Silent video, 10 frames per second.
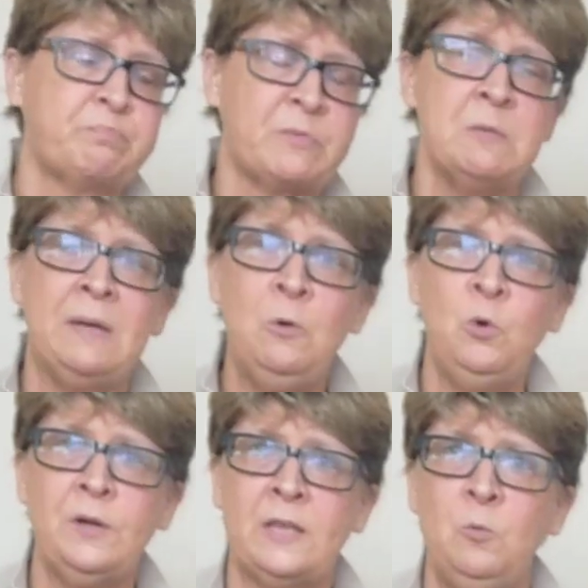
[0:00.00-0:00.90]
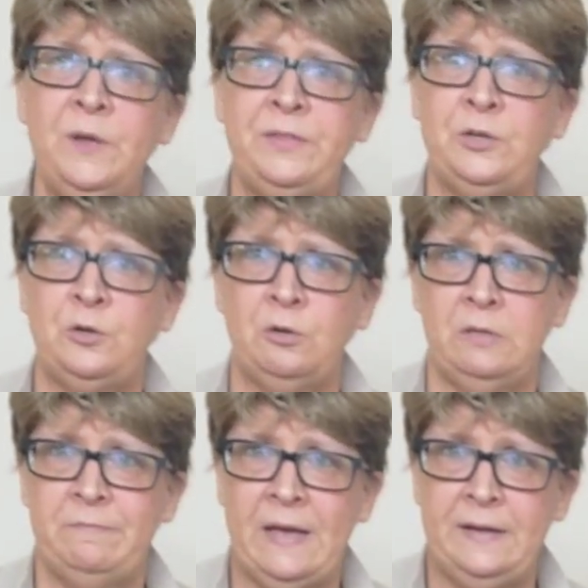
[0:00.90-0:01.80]
by working with the
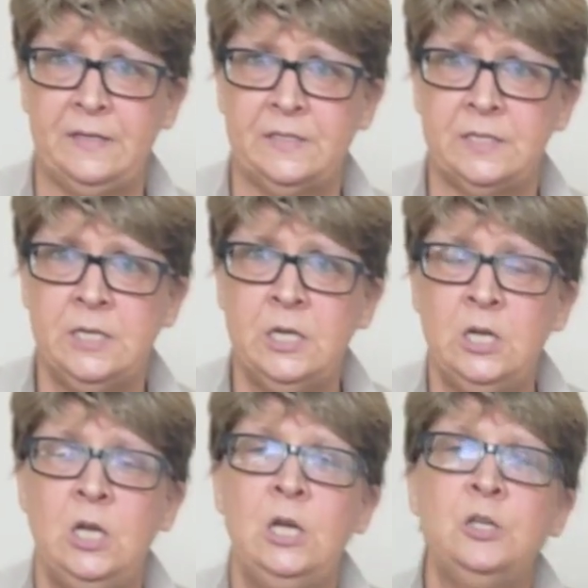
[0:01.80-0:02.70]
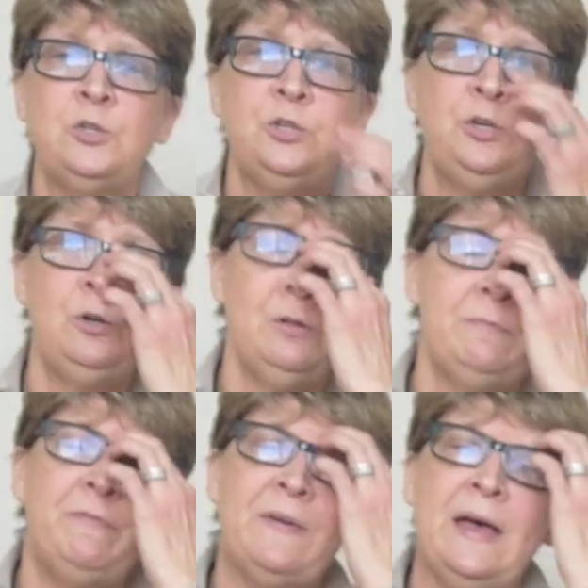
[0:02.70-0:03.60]
neurolymphatics. So the
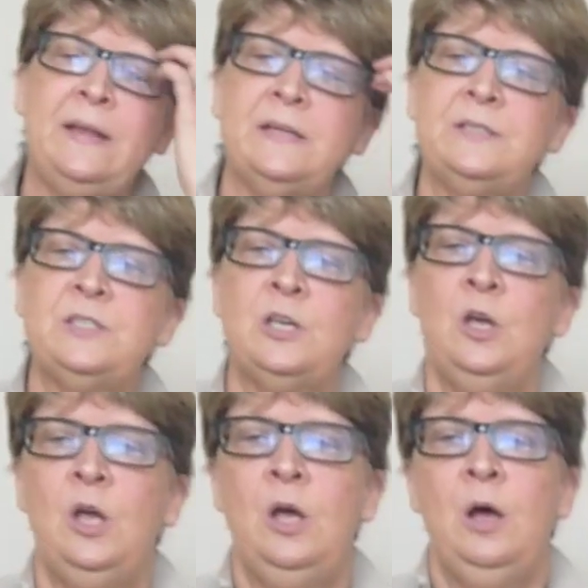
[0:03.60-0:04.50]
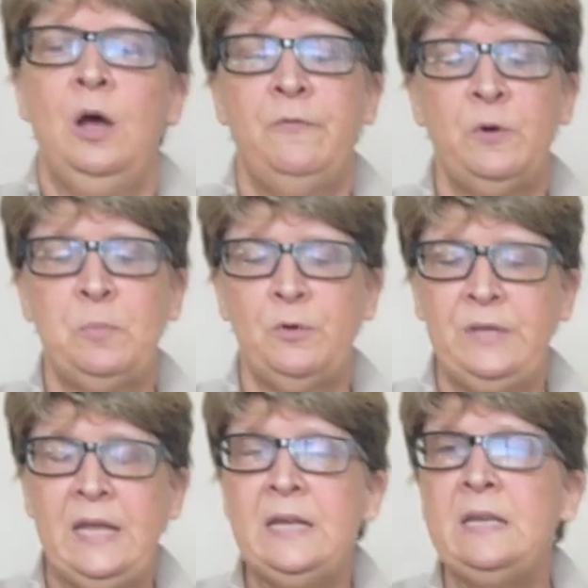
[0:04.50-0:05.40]
neurolymphatics for both
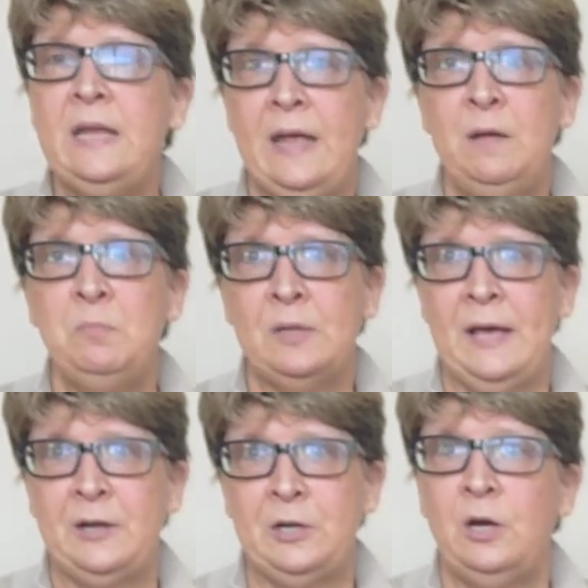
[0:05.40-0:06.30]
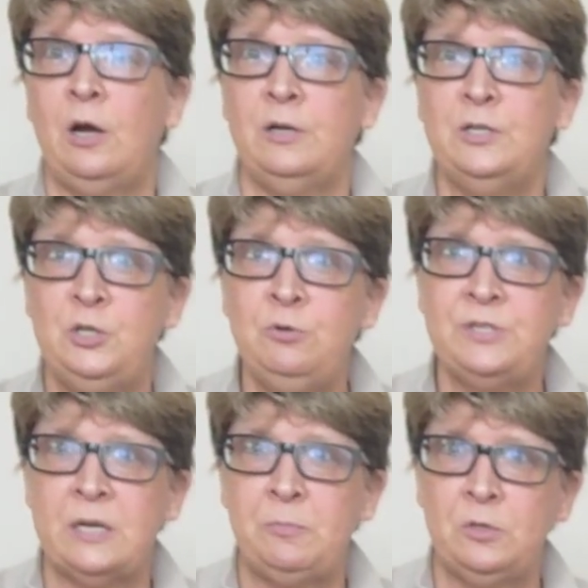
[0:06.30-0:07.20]
kidney and bladder are in two
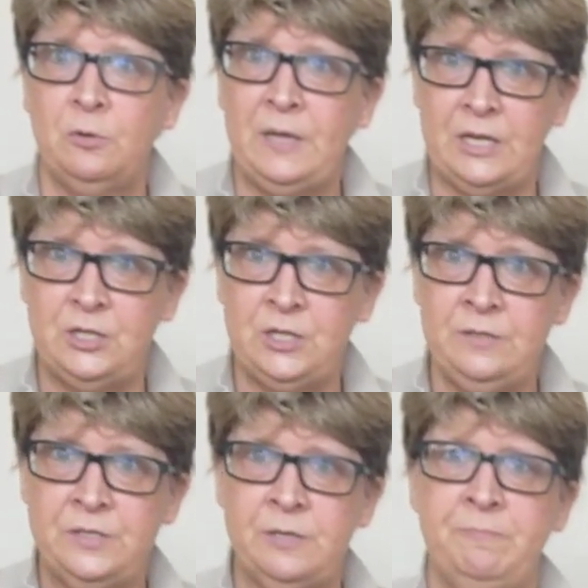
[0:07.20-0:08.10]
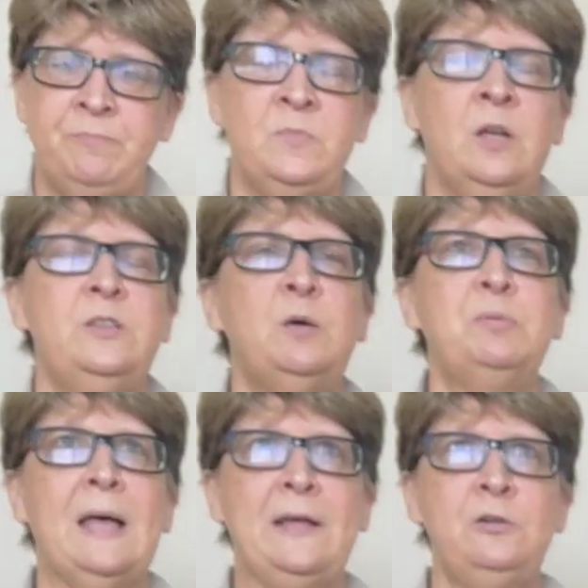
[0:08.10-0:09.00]
separate locations. The
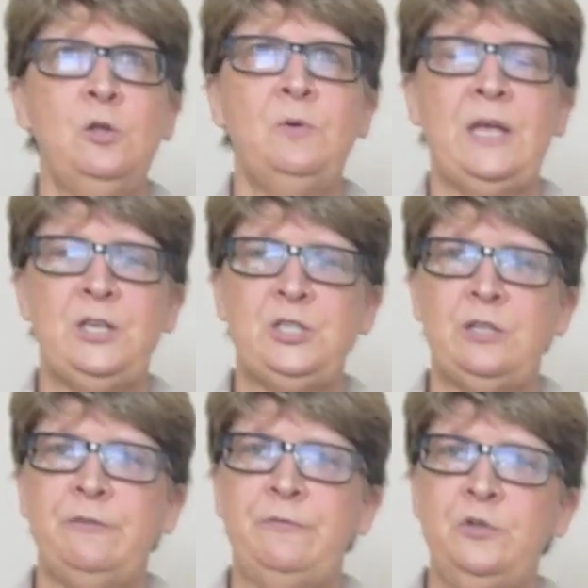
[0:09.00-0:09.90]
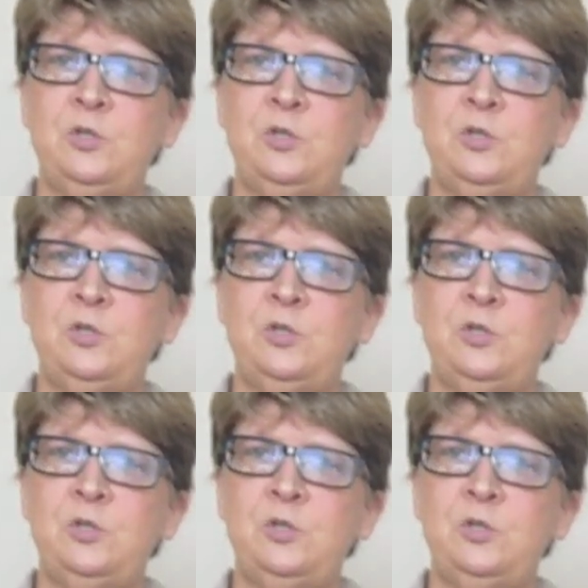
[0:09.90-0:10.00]
bladder location, the first